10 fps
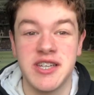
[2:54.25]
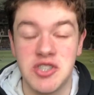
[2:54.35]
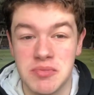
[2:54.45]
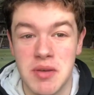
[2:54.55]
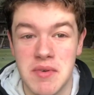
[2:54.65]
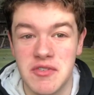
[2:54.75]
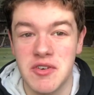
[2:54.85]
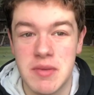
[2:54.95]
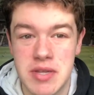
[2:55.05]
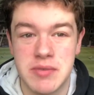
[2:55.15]
He should be a
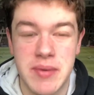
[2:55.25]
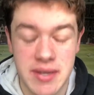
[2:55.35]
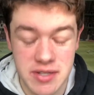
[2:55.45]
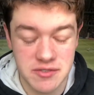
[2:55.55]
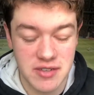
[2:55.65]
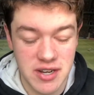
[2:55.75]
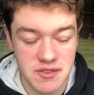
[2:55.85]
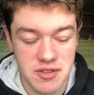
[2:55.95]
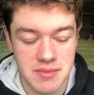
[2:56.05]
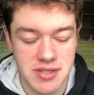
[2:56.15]
midfielder, but he's being a defender
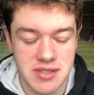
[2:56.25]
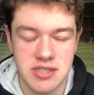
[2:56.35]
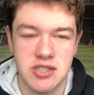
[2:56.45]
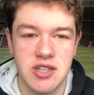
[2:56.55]
for them this season.